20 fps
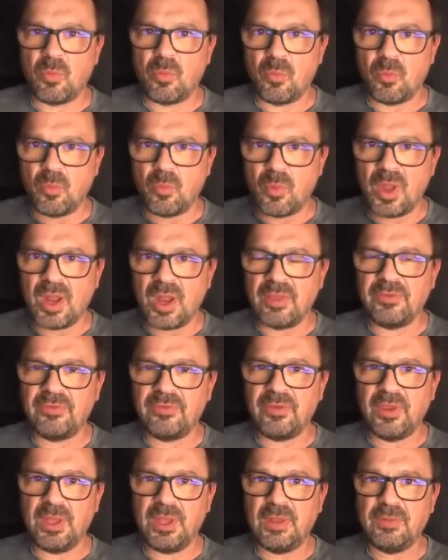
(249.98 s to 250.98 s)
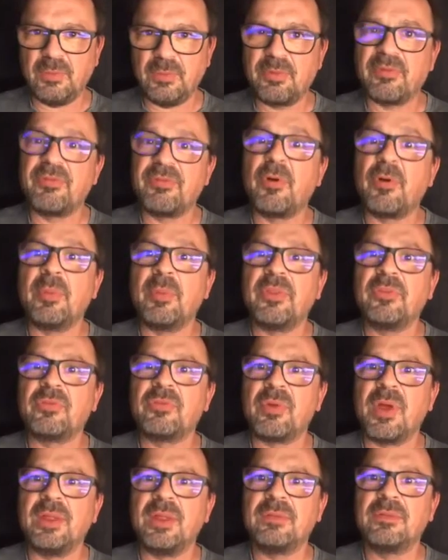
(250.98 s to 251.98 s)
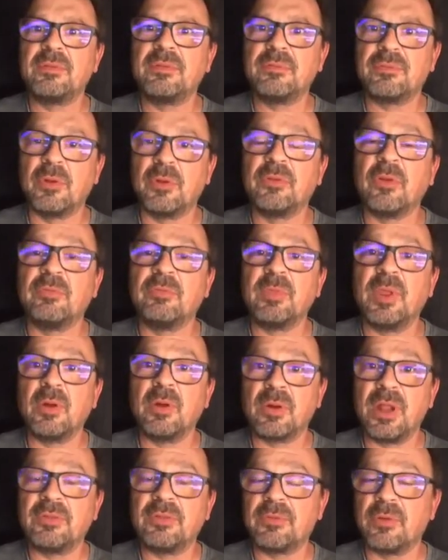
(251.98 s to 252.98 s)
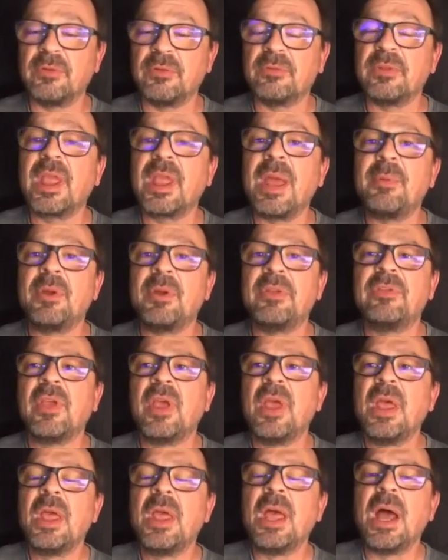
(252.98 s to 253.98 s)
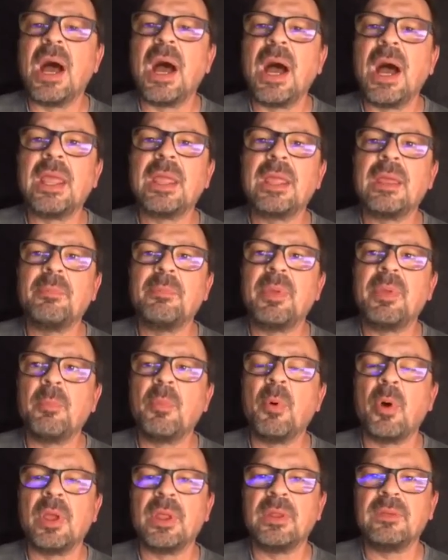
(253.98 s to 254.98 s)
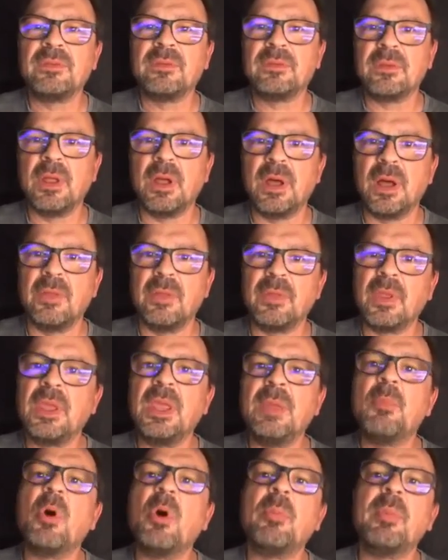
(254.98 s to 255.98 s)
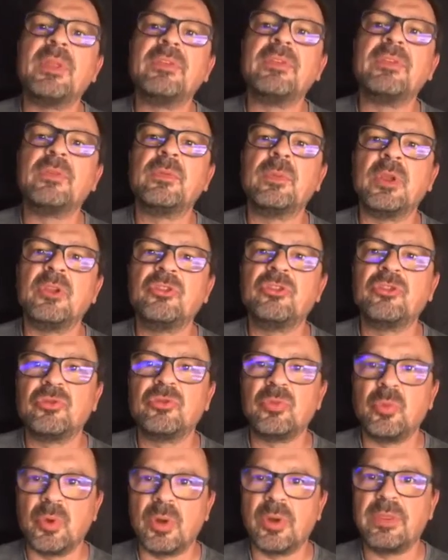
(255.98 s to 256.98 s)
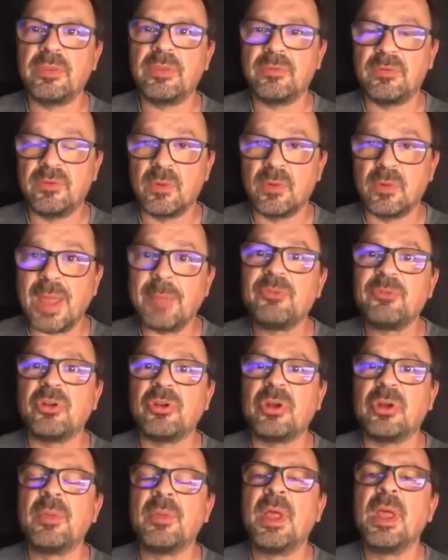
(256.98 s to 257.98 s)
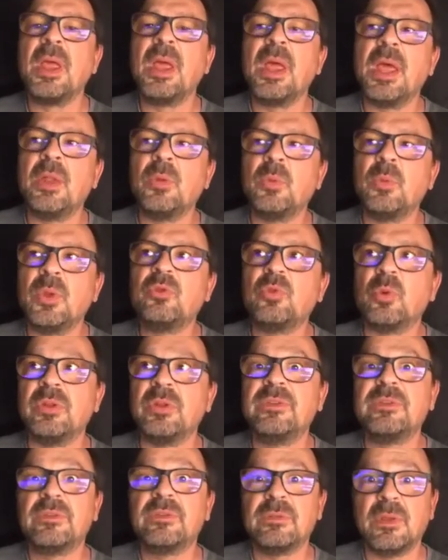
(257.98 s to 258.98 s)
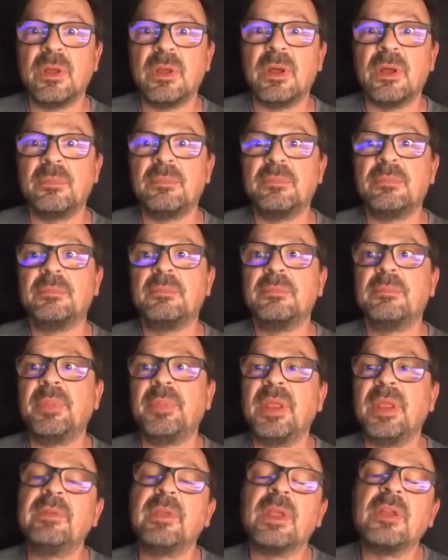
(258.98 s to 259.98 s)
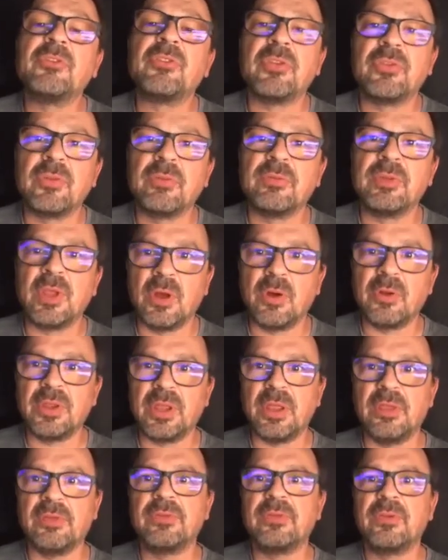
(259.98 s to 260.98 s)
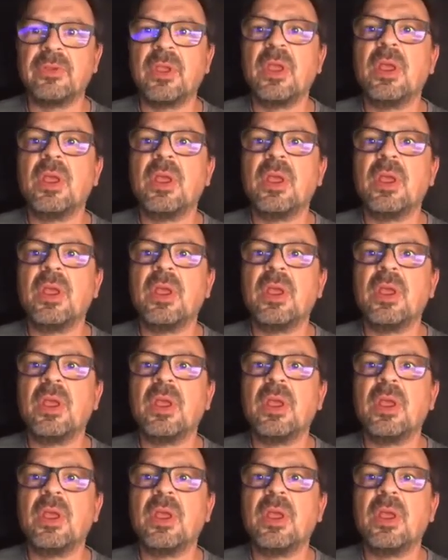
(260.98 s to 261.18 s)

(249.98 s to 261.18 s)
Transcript: When I see the performance right in front of me or right in front of the cameras, I can pinpoint the key moments which worth to capture and which would pique the interest of the audience.